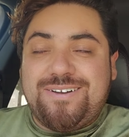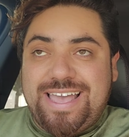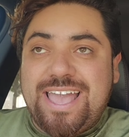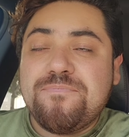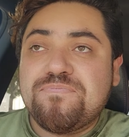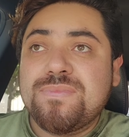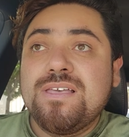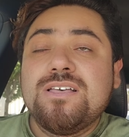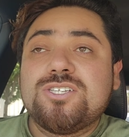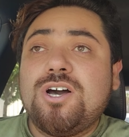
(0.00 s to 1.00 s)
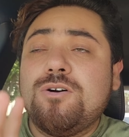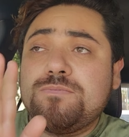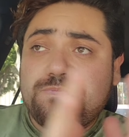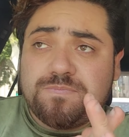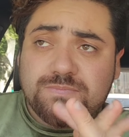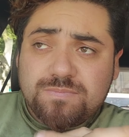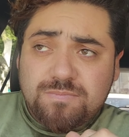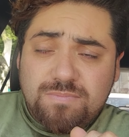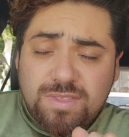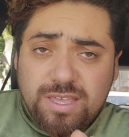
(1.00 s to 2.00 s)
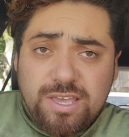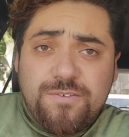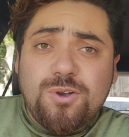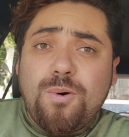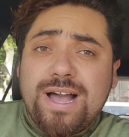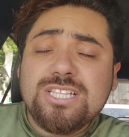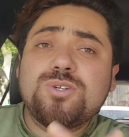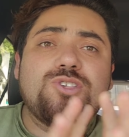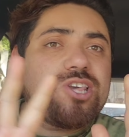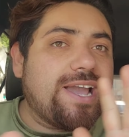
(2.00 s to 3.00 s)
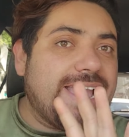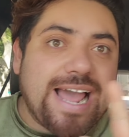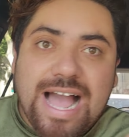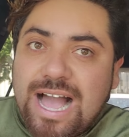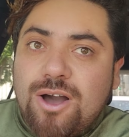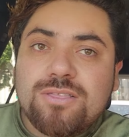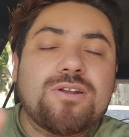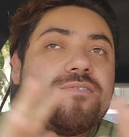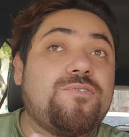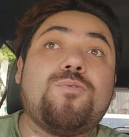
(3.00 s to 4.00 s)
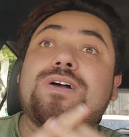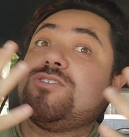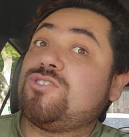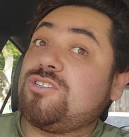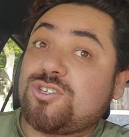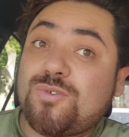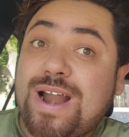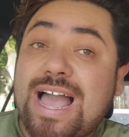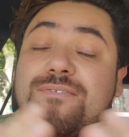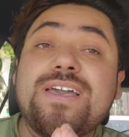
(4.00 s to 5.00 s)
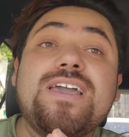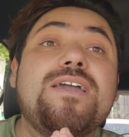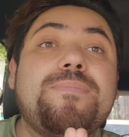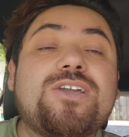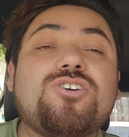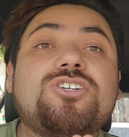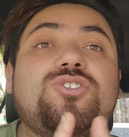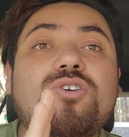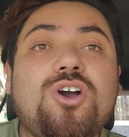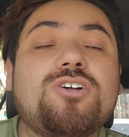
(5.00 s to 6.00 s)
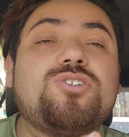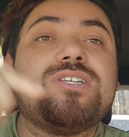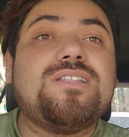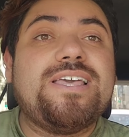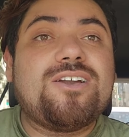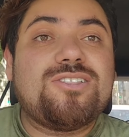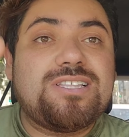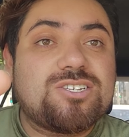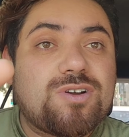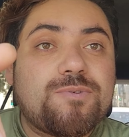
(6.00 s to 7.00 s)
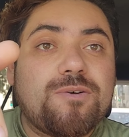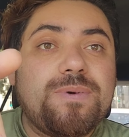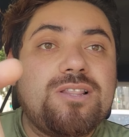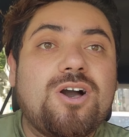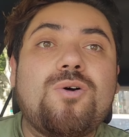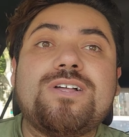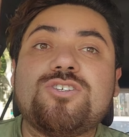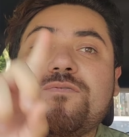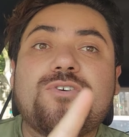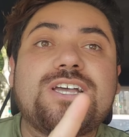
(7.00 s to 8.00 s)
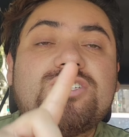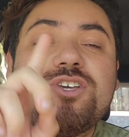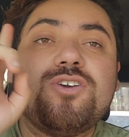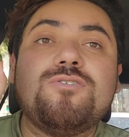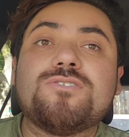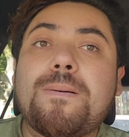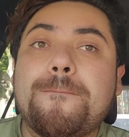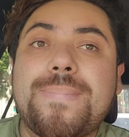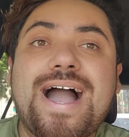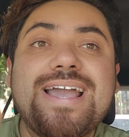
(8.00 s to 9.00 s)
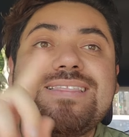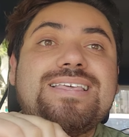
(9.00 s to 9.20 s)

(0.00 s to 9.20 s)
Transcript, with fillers: Okay, so if you want to check it out, and if you want to subscribe, make sure to go to the link on the description below, and don't forget to use my